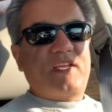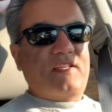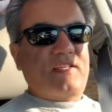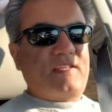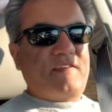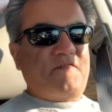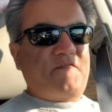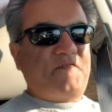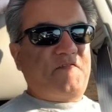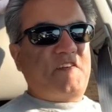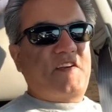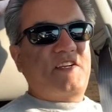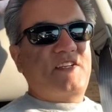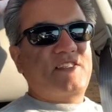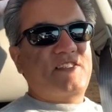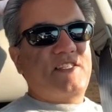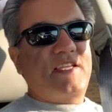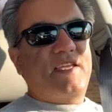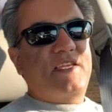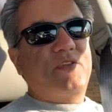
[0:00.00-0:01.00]
the
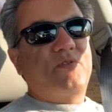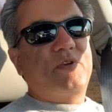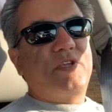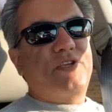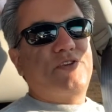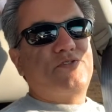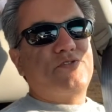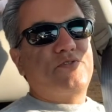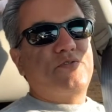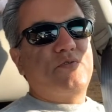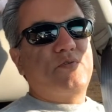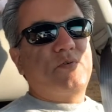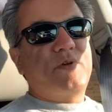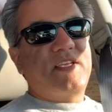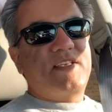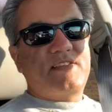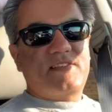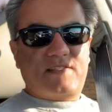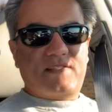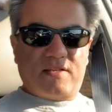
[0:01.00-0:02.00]
first thing you need to do
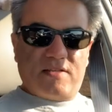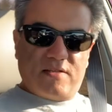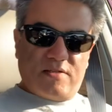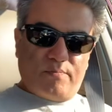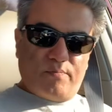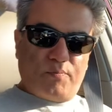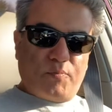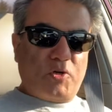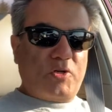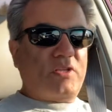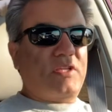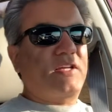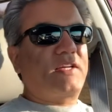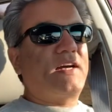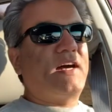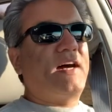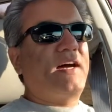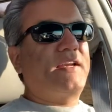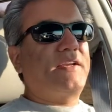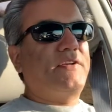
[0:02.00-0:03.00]
is put the
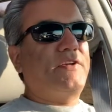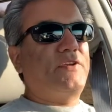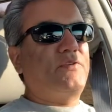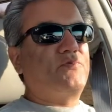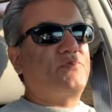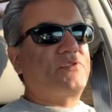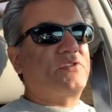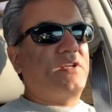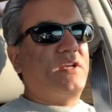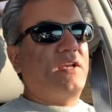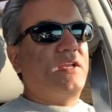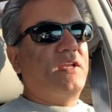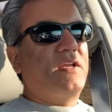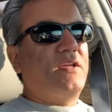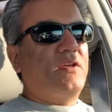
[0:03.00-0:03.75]
car in neutral.